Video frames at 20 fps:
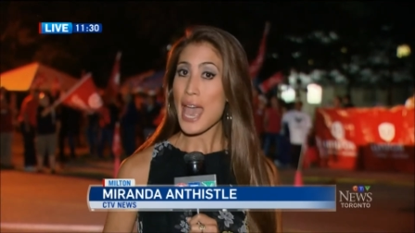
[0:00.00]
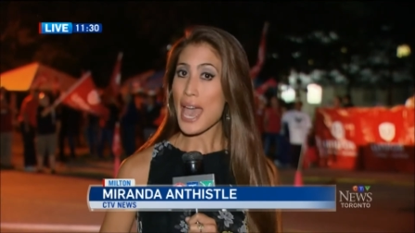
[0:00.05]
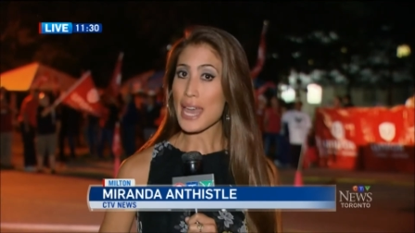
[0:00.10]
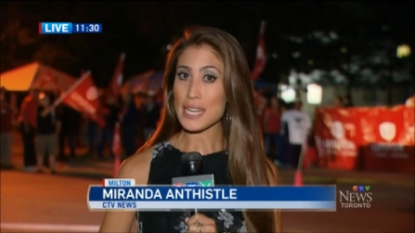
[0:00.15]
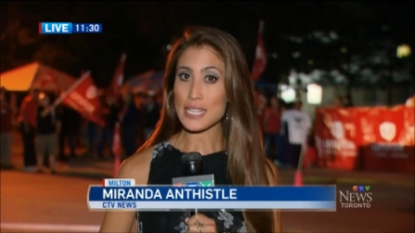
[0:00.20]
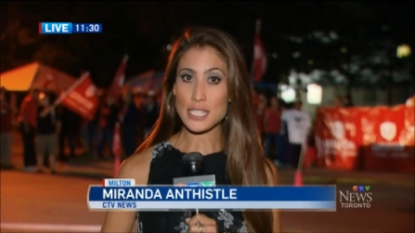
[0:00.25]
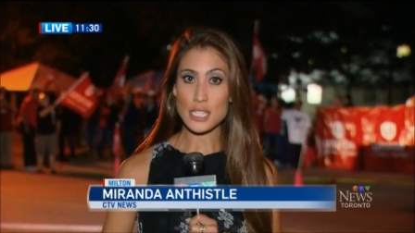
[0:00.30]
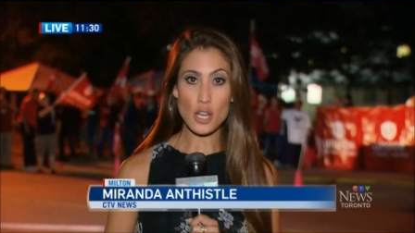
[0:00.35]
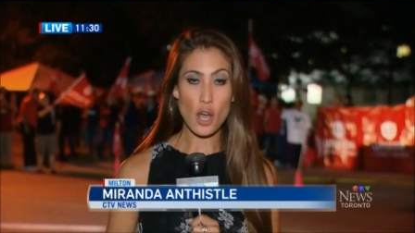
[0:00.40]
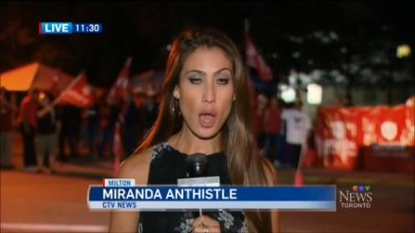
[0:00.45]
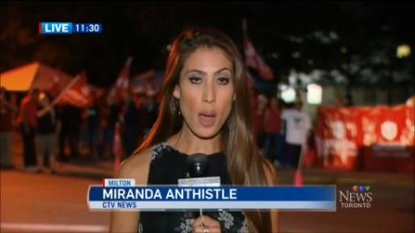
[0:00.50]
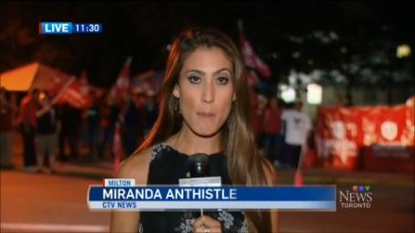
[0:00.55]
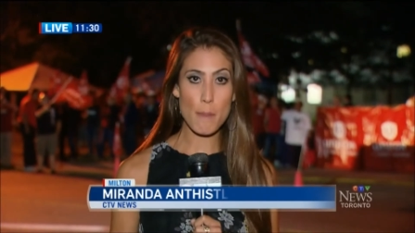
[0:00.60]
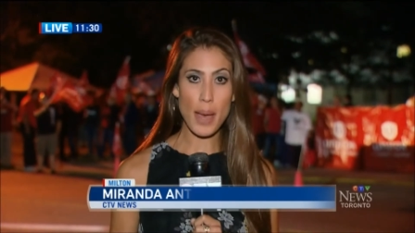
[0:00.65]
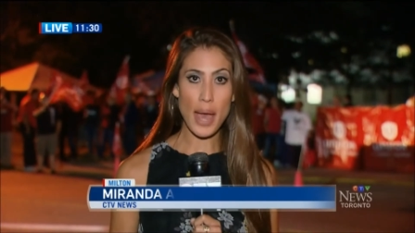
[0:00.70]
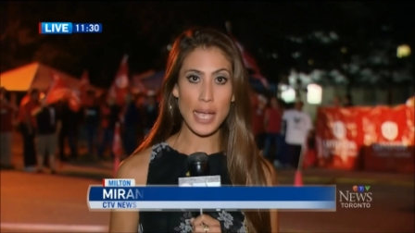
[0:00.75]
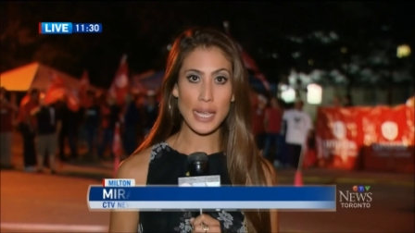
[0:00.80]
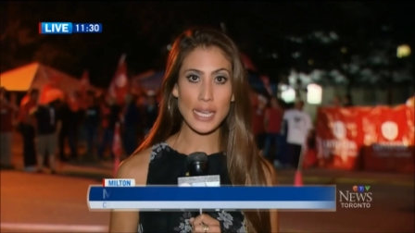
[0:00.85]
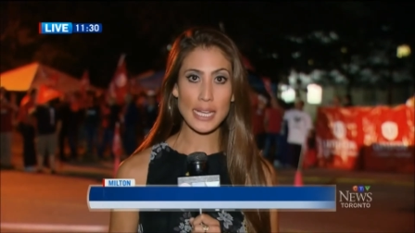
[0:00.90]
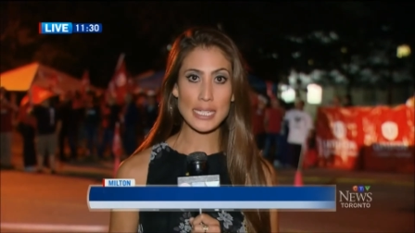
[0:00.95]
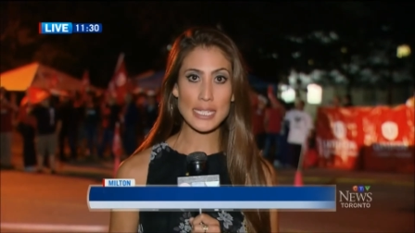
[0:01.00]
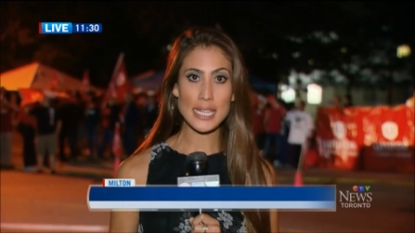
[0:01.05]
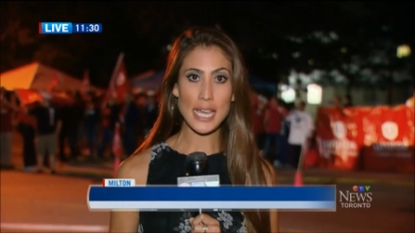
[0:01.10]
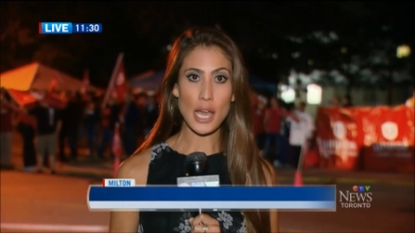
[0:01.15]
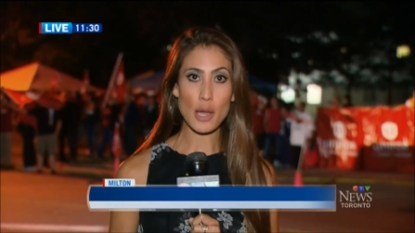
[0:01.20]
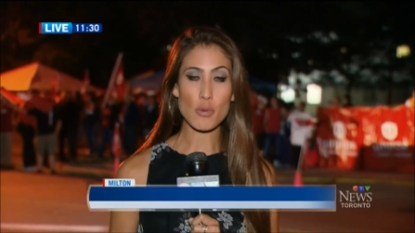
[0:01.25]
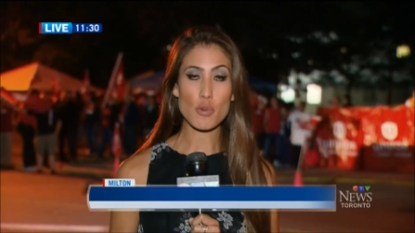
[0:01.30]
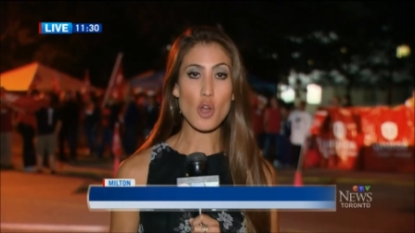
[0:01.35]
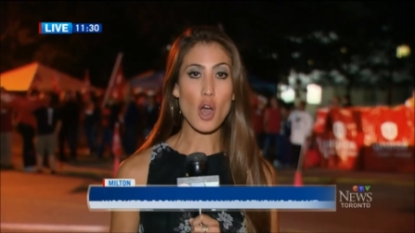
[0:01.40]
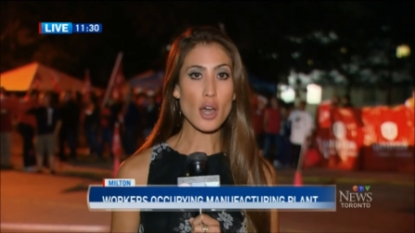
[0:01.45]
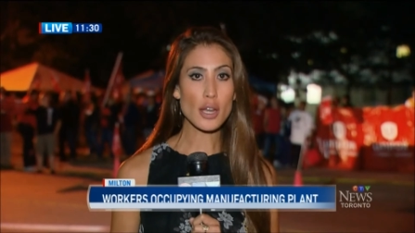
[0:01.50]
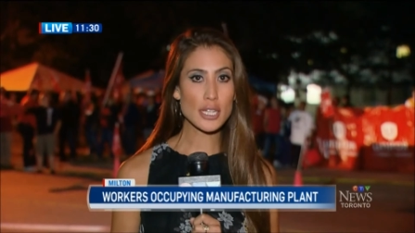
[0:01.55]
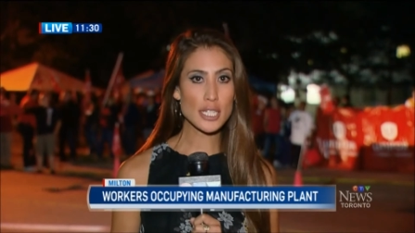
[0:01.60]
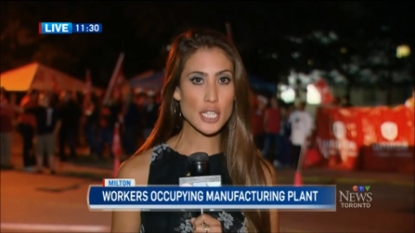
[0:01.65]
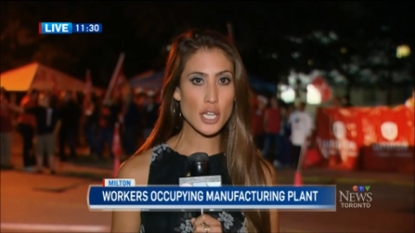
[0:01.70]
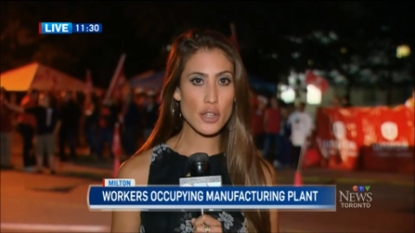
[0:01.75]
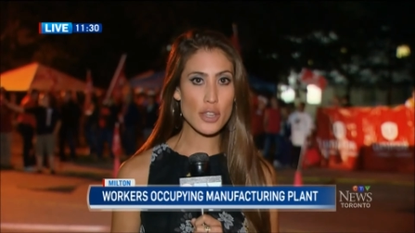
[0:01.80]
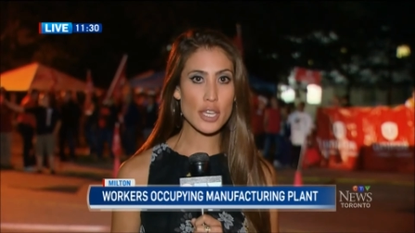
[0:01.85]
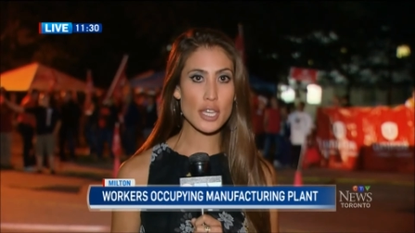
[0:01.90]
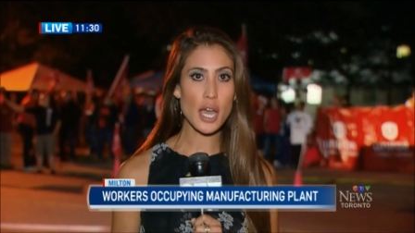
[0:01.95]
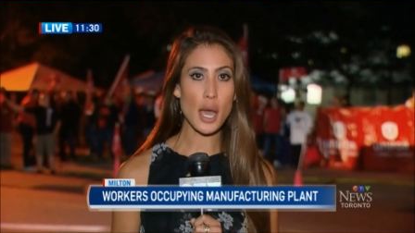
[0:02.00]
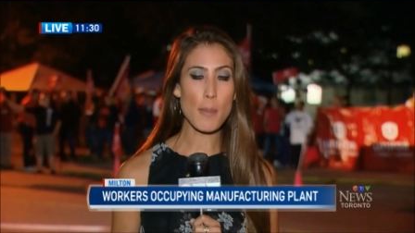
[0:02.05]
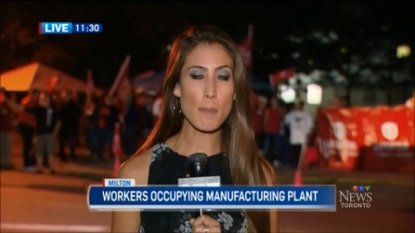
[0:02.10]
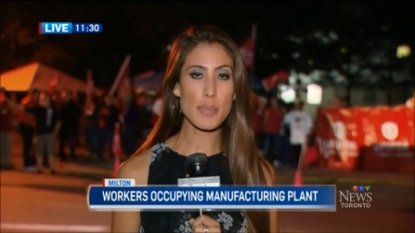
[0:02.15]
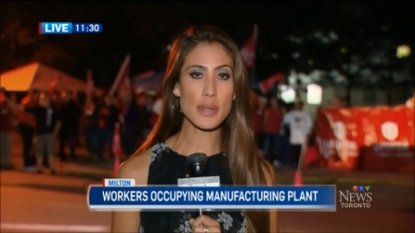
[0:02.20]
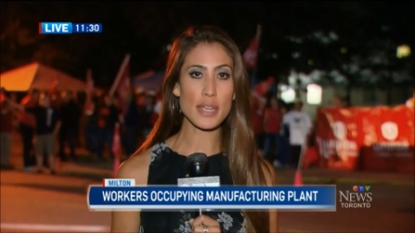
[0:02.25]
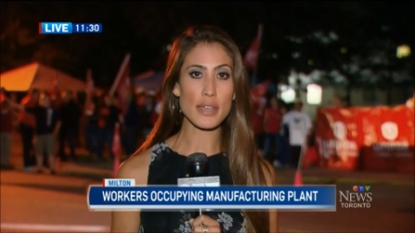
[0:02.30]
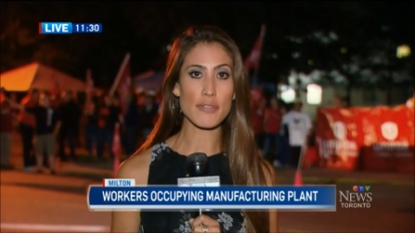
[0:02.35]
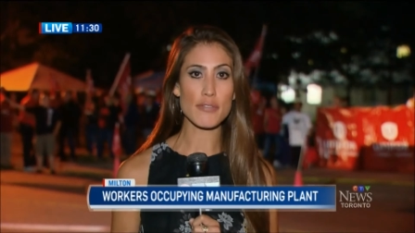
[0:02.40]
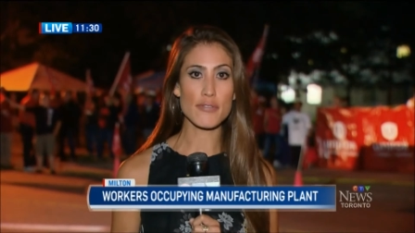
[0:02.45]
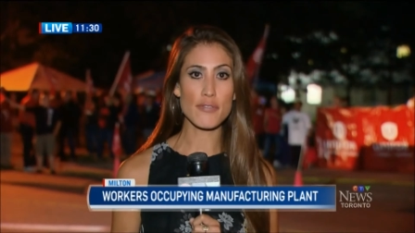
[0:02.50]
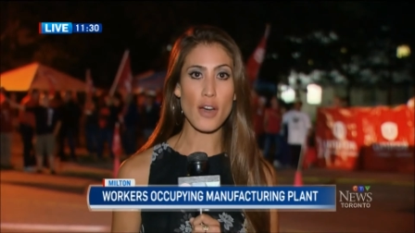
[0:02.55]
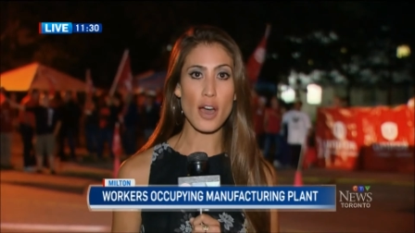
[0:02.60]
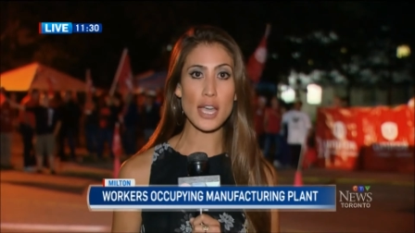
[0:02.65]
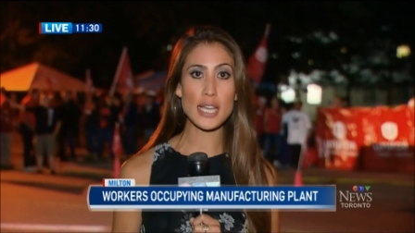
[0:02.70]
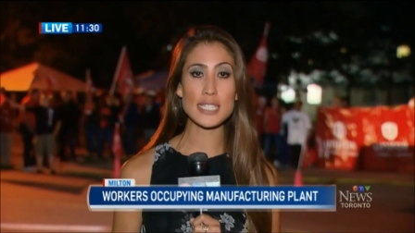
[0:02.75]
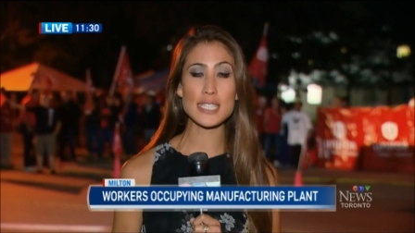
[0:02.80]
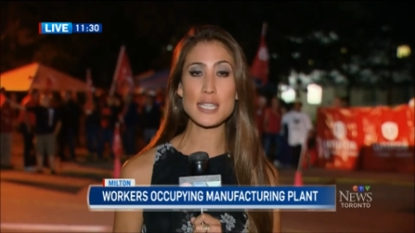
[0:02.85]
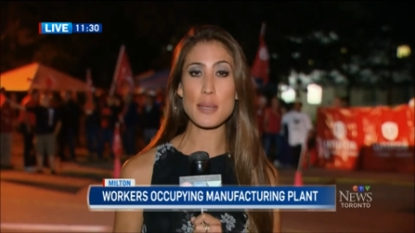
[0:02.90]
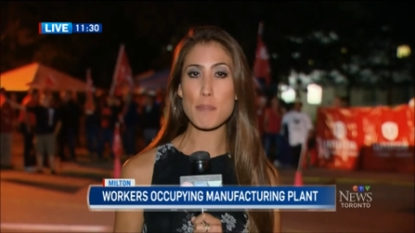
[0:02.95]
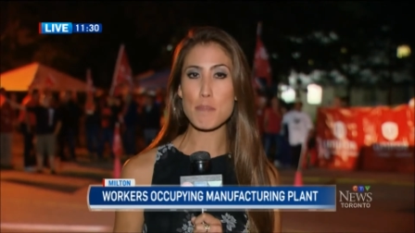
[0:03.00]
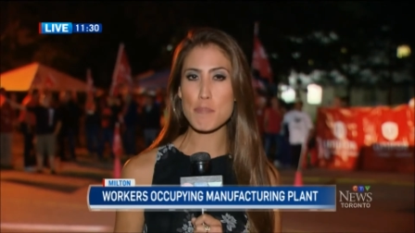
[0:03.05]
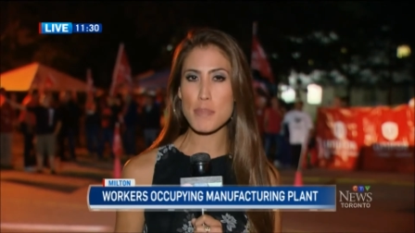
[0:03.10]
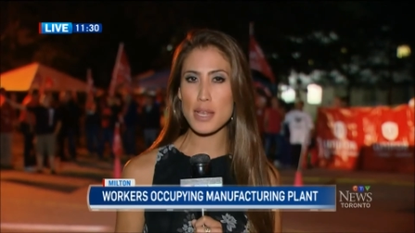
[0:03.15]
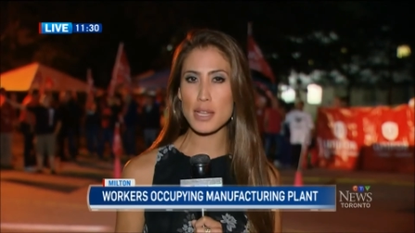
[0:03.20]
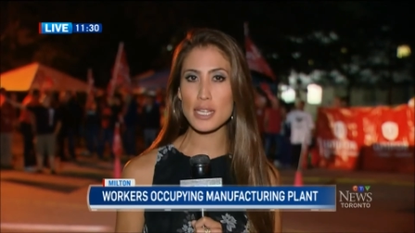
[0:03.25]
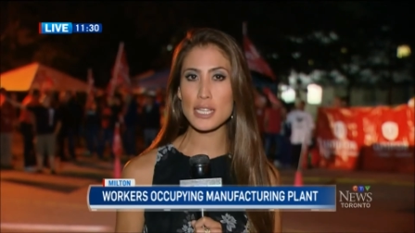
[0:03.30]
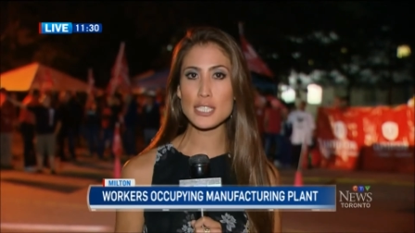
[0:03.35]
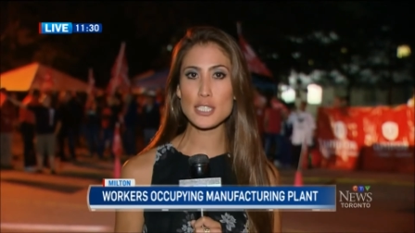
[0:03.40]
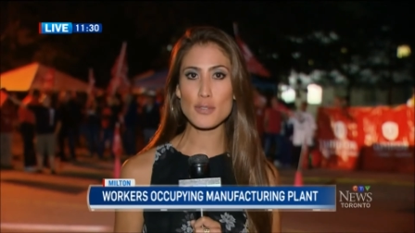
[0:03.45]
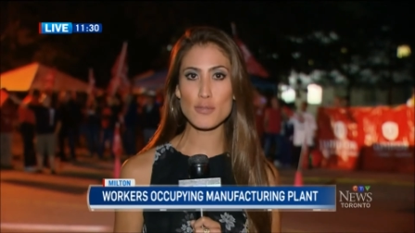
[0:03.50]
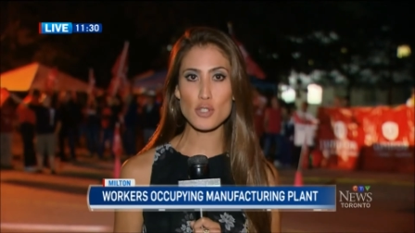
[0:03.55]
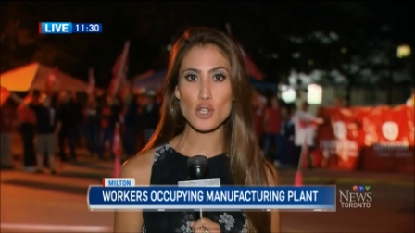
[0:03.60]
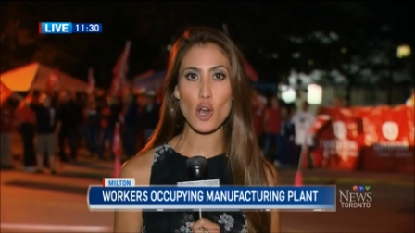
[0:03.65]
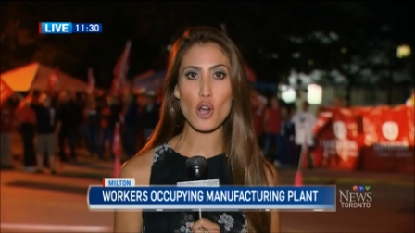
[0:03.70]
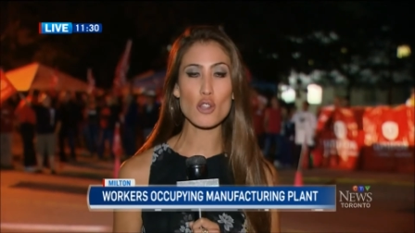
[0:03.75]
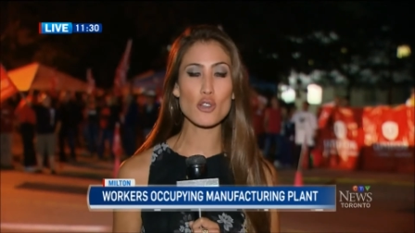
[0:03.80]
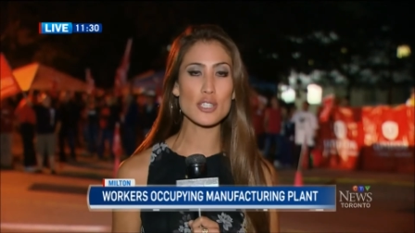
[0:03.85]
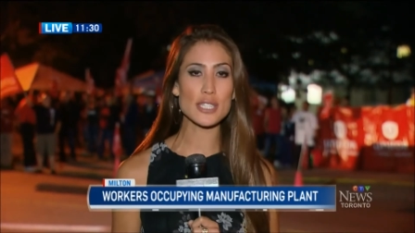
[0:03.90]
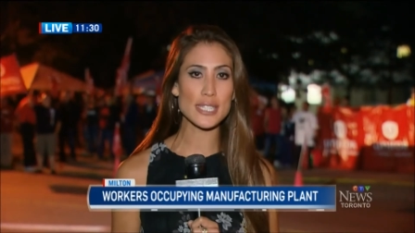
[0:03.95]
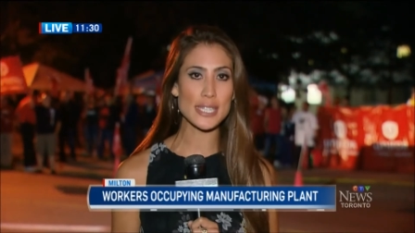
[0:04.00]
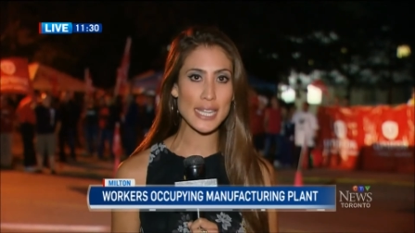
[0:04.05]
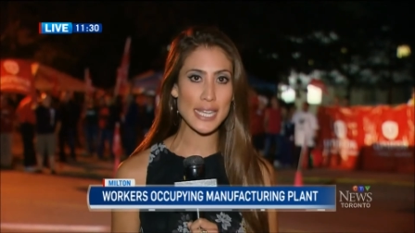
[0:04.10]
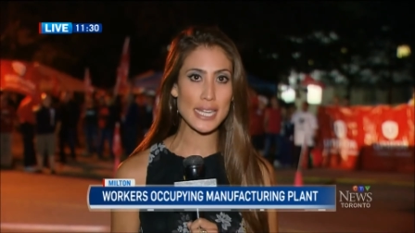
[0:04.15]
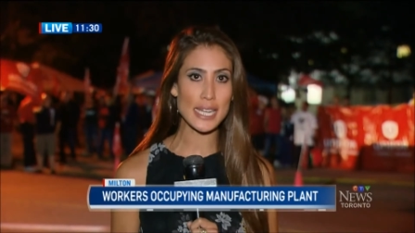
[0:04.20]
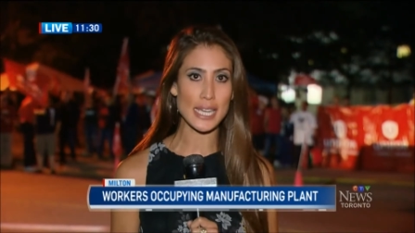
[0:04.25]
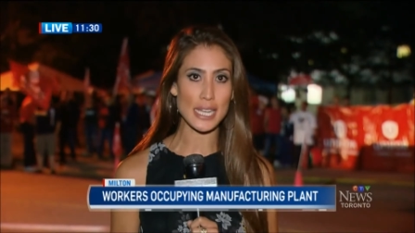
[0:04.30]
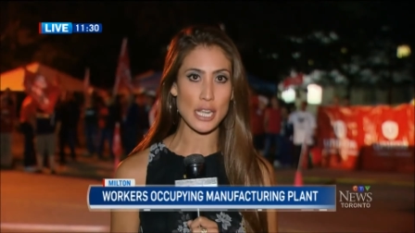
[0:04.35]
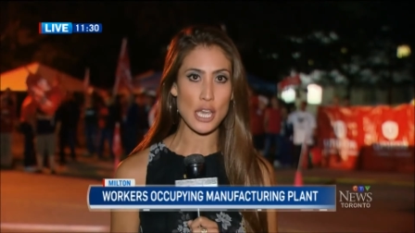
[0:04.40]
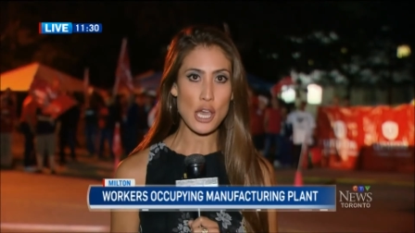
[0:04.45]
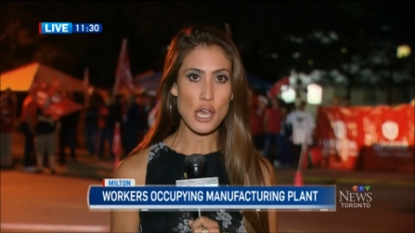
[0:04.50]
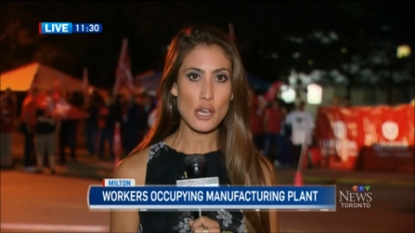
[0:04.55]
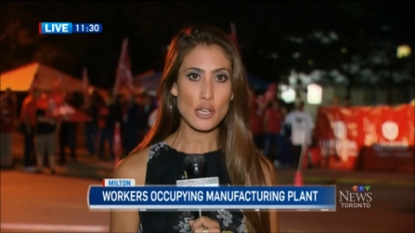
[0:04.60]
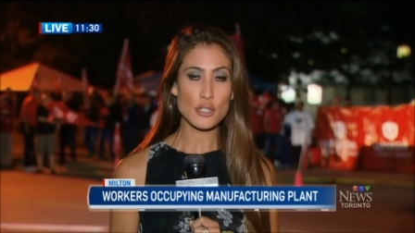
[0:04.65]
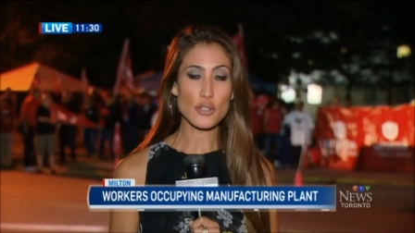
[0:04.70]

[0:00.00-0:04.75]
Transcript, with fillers: and it's not backing down, not until the company finds the millions of dollars needed